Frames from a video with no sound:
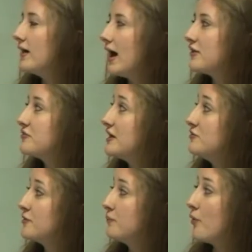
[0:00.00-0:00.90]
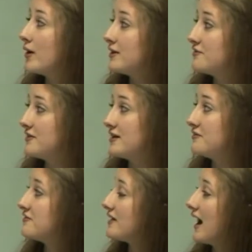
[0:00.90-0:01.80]
A sense of poignancy and
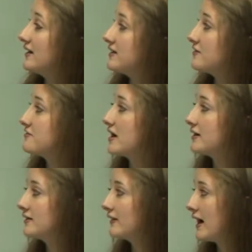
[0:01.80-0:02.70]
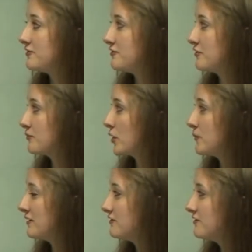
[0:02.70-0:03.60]
sadness underlines these
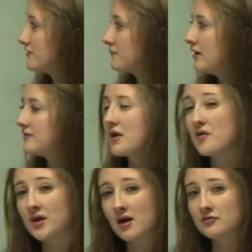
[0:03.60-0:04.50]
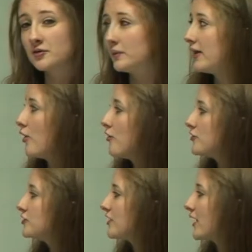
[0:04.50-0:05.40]
moments. They are inevitably
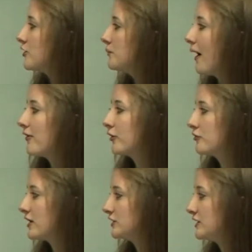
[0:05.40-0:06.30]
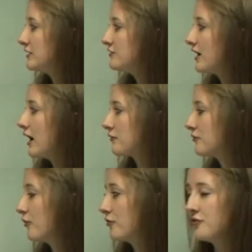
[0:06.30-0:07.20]
overshadowed by the crushing dark
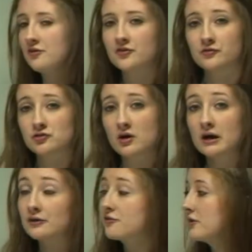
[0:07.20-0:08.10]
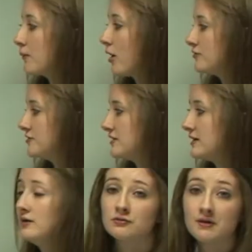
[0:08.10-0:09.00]
forces of drugs,
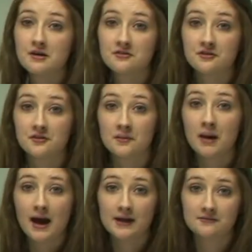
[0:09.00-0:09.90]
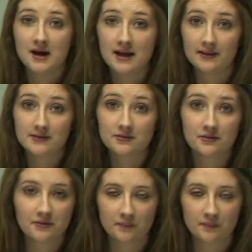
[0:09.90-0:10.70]
poverty, racism, and violence.